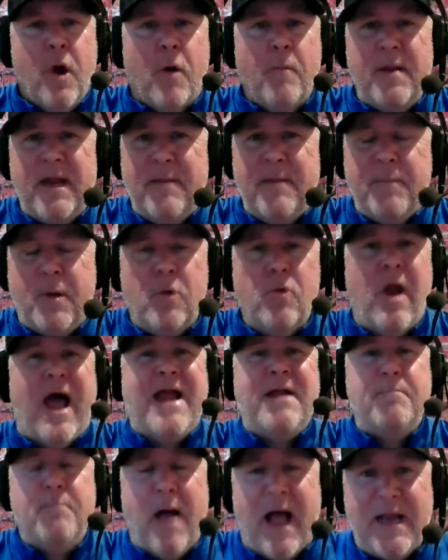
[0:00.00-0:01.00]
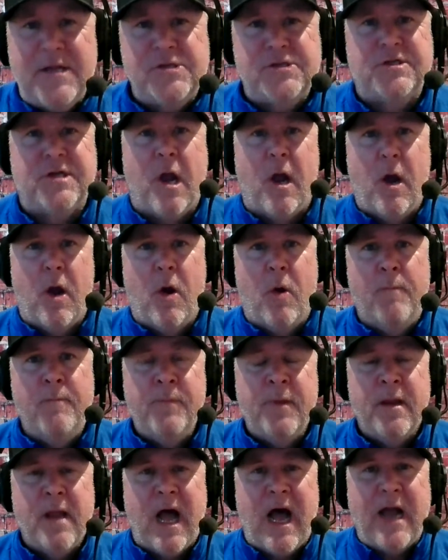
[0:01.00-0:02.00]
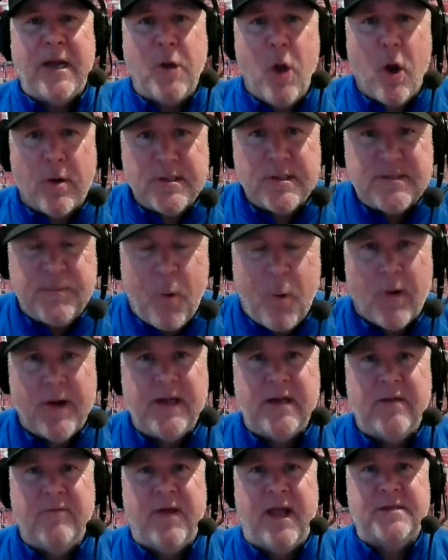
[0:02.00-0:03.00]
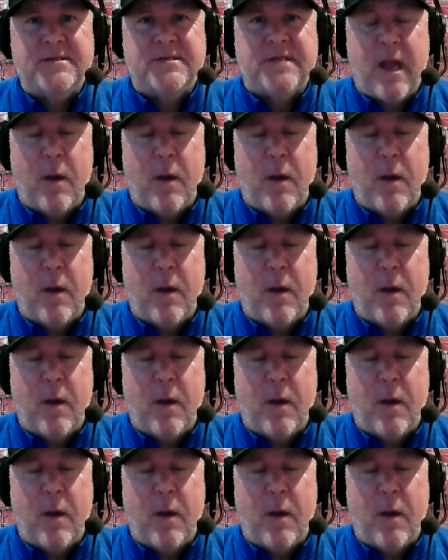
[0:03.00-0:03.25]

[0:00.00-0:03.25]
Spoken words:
people writing my show. I go to sporting events.